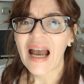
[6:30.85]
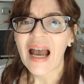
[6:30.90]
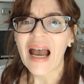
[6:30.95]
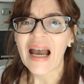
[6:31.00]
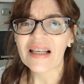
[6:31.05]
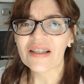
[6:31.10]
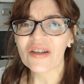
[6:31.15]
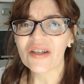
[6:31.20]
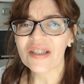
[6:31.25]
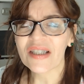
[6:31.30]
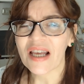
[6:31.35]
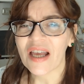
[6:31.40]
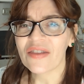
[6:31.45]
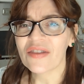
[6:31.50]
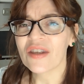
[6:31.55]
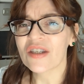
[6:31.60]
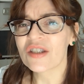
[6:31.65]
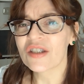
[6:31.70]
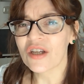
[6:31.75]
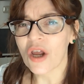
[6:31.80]
As I said,
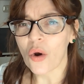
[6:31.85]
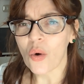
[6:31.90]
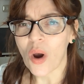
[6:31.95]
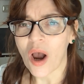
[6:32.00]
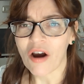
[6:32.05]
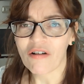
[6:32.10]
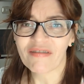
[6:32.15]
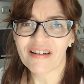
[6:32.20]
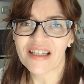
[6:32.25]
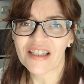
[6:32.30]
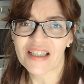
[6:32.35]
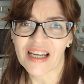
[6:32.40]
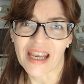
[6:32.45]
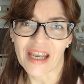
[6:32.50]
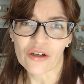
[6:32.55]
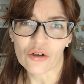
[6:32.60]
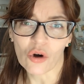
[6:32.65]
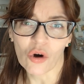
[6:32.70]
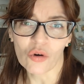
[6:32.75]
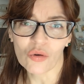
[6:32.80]
there's no hurry to
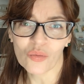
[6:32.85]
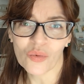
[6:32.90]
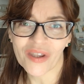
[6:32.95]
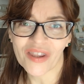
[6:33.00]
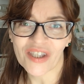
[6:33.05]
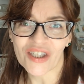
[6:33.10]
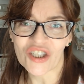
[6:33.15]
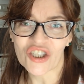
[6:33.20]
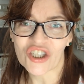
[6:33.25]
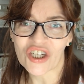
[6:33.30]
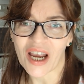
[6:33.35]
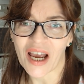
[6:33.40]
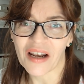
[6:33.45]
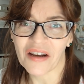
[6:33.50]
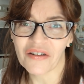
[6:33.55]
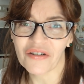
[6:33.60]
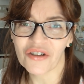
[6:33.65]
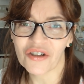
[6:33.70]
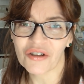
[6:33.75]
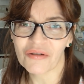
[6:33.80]
get on with this
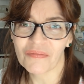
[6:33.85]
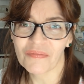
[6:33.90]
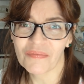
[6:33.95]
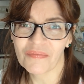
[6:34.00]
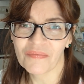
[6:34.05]
challenge,